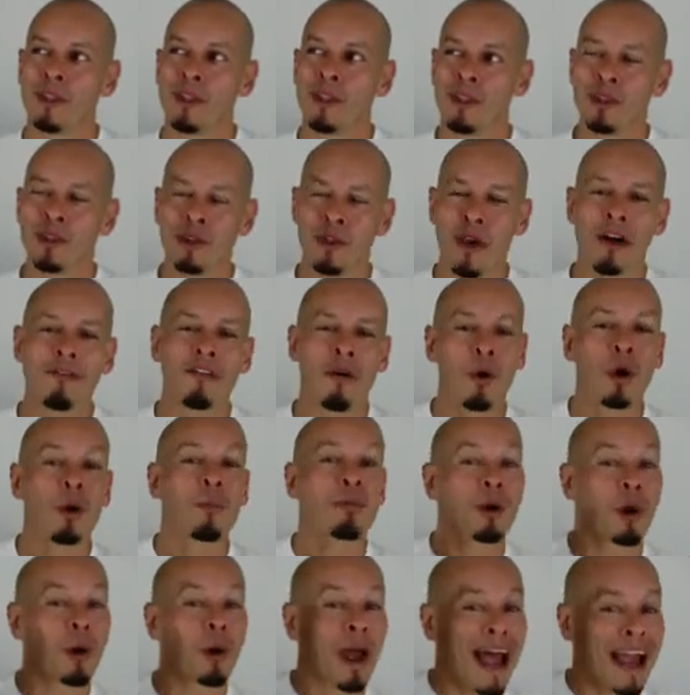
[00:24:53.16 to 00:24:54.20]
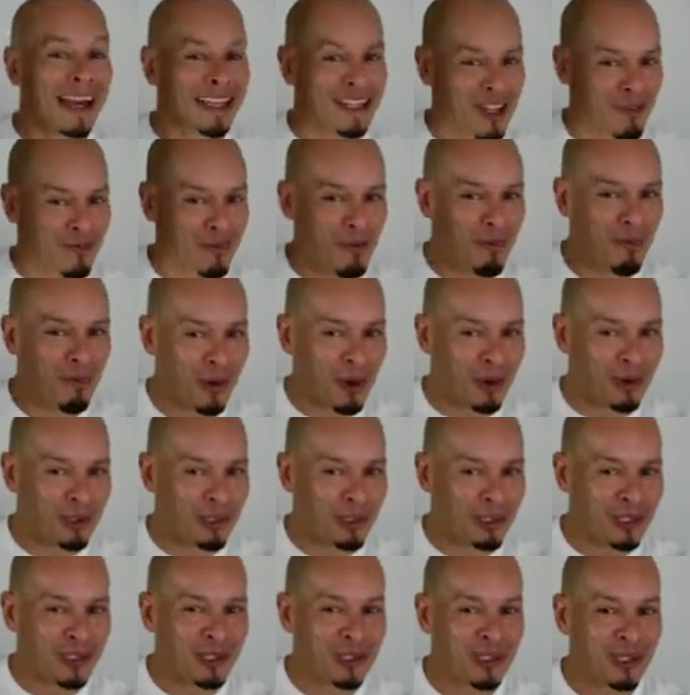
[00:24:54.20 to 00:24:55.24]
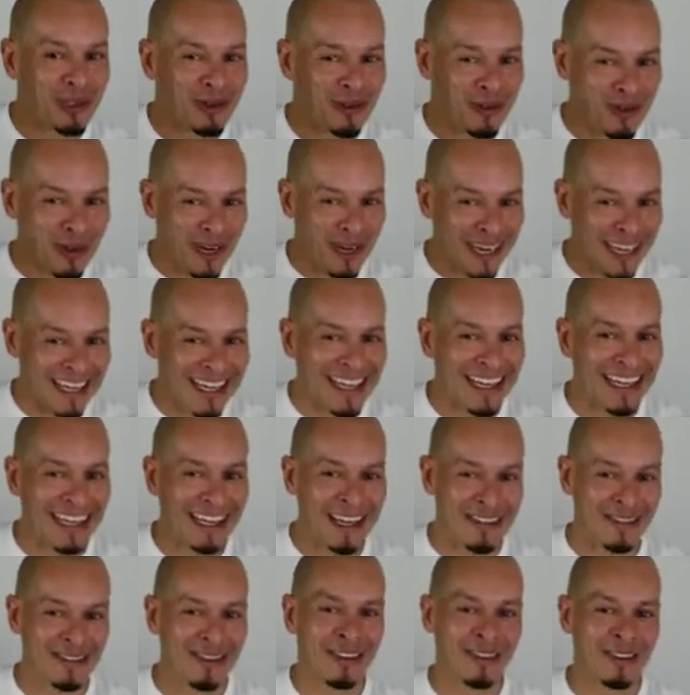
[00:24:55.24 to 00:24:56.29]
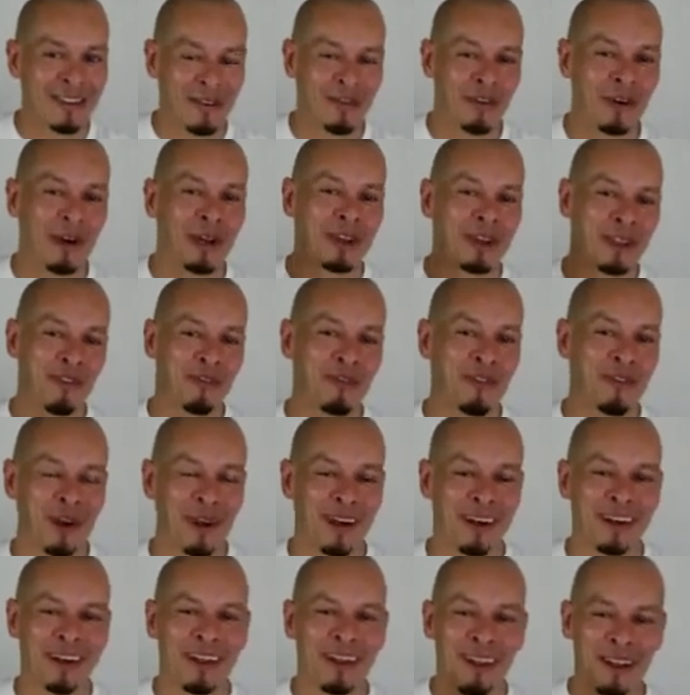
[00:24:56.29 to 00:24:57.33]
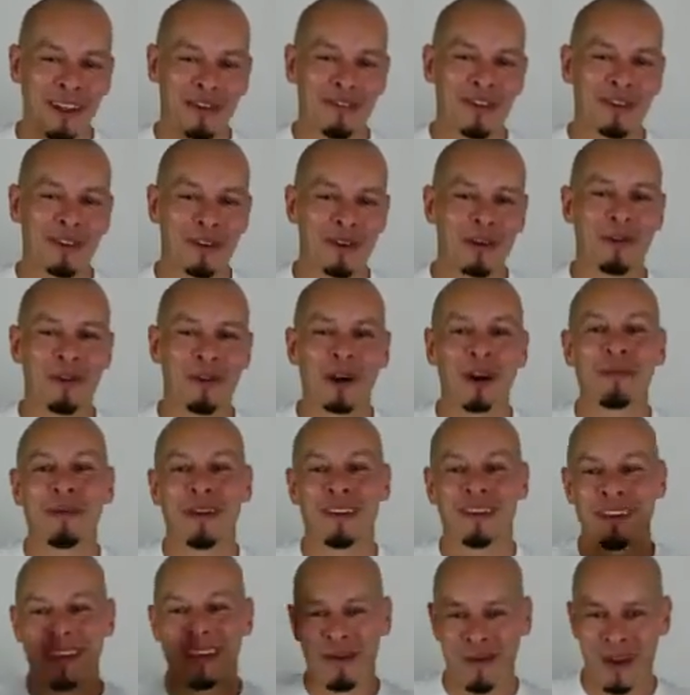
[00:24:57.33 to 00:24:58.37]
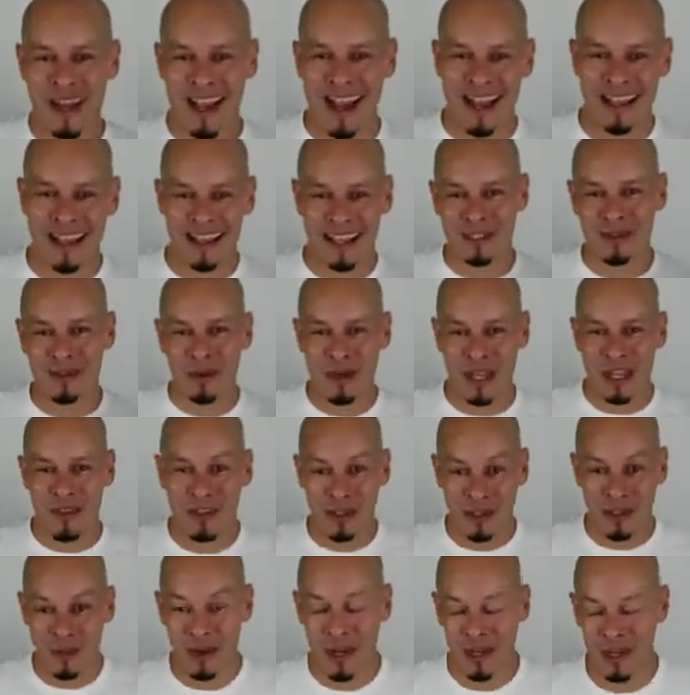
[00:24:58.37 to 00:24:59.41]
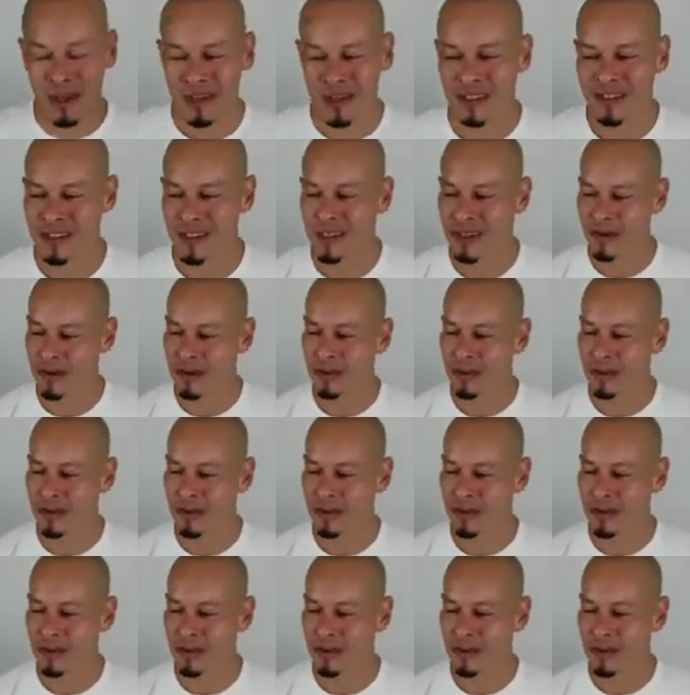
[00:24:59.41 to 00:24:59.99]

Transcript: you have a more proactive approach right? Like it's a very different physical therapist than we had like 20 years ago or